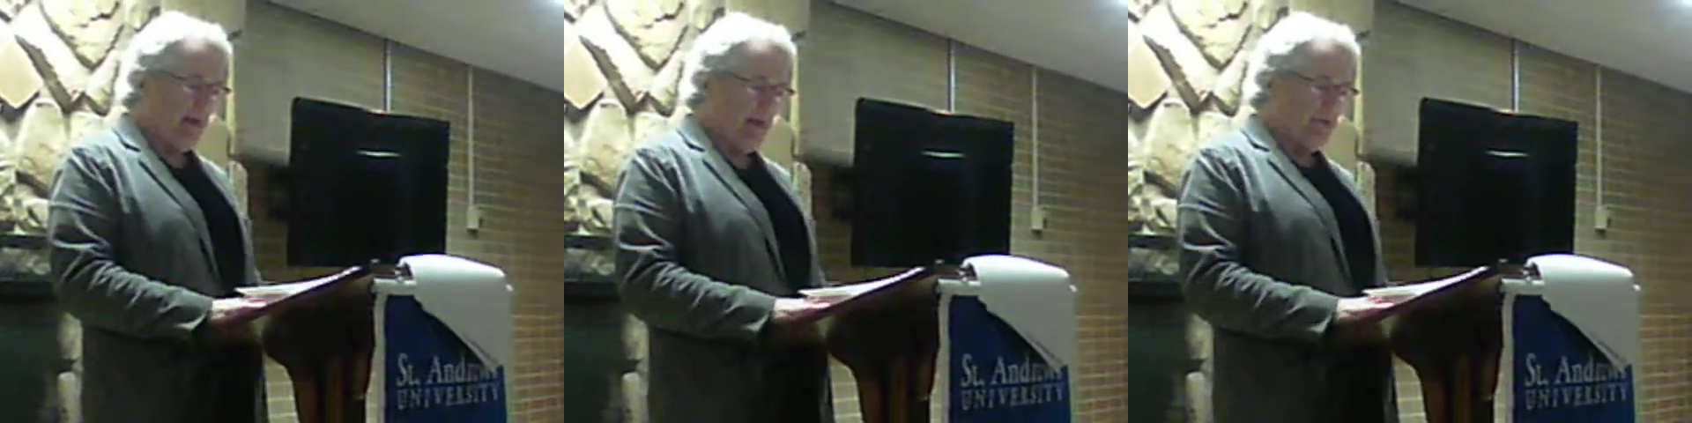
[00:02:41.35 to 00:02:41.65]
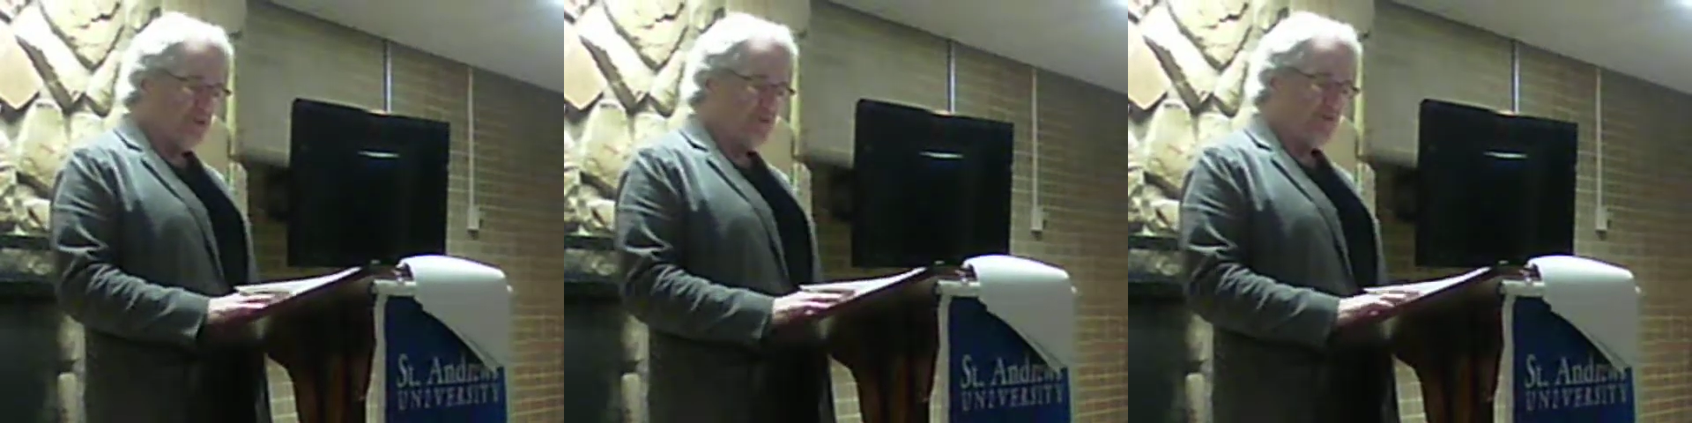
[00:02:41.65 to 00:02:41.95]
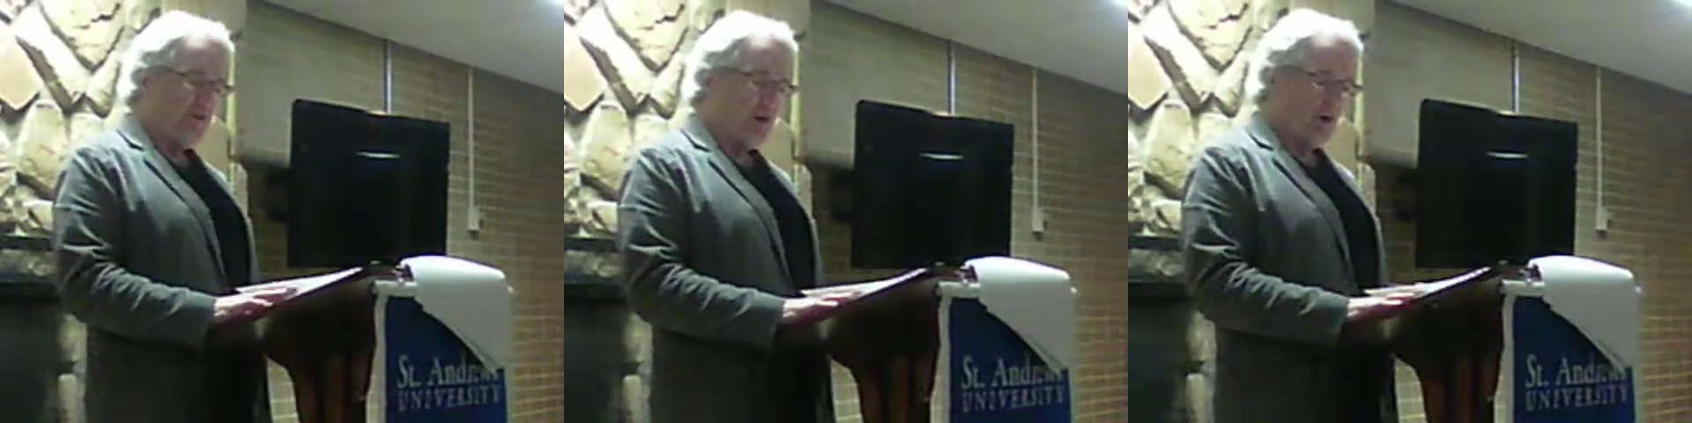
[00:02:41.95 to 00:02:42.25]
And this
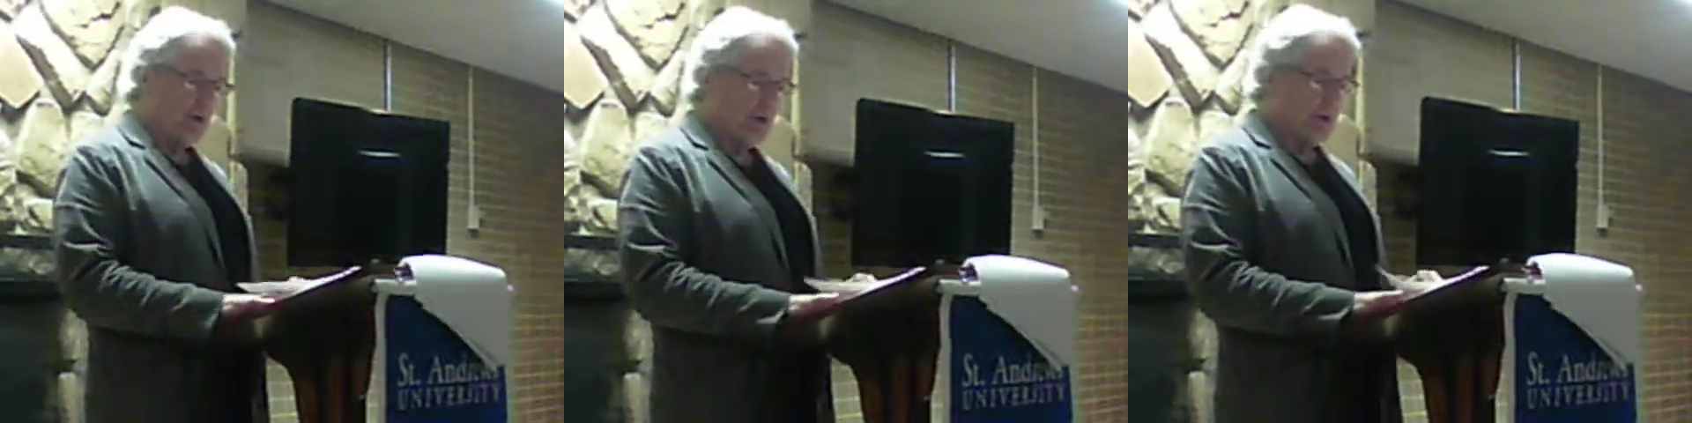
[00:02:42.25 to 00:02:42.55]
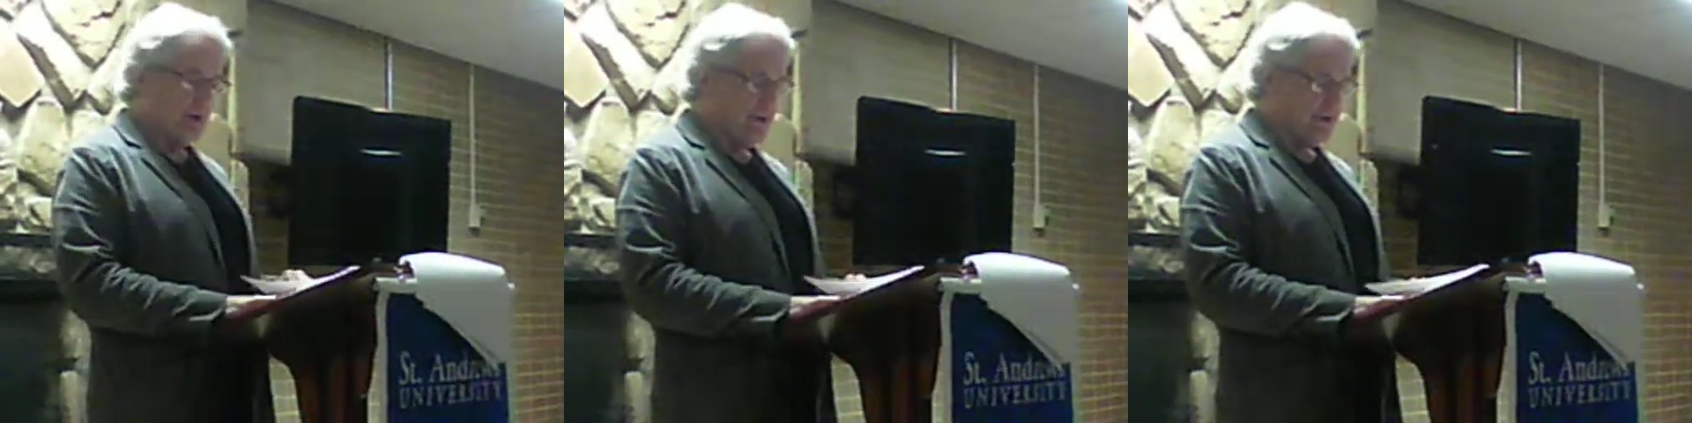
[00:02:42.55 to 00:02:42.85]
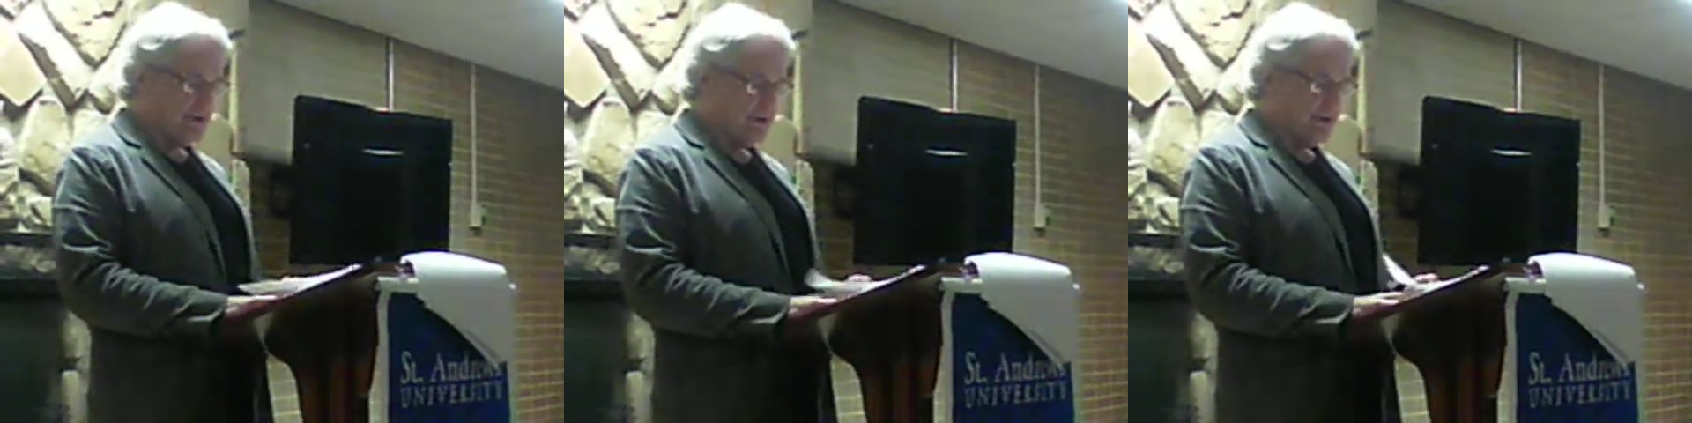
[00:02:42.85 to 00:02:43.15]
was followed quickly by
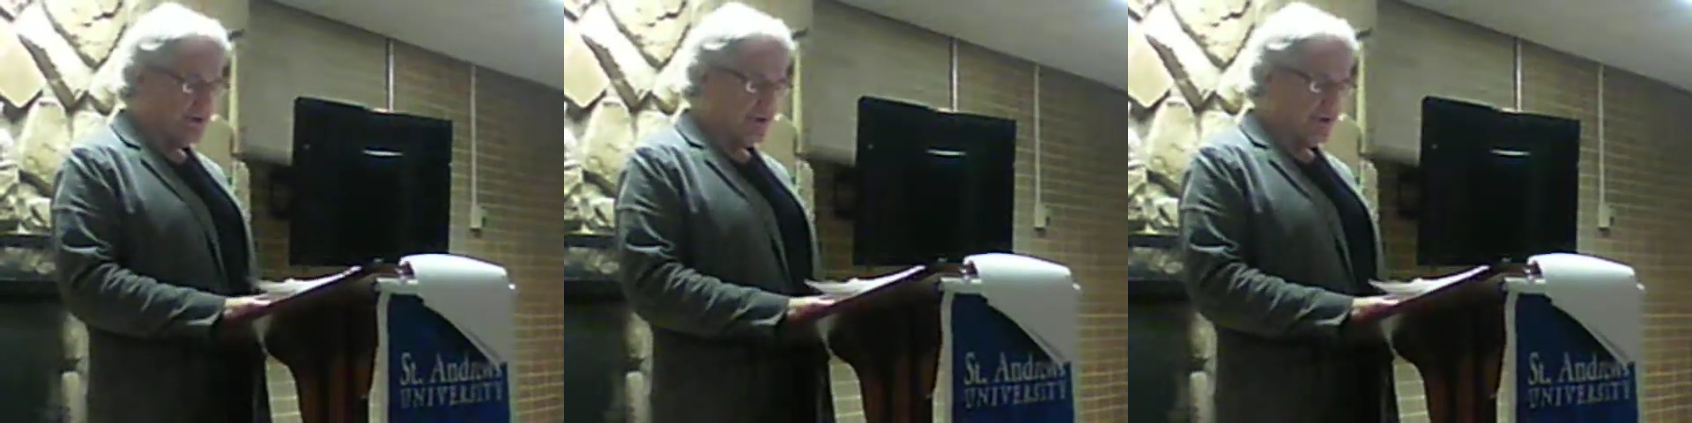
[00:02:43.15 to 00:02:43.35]
the sixth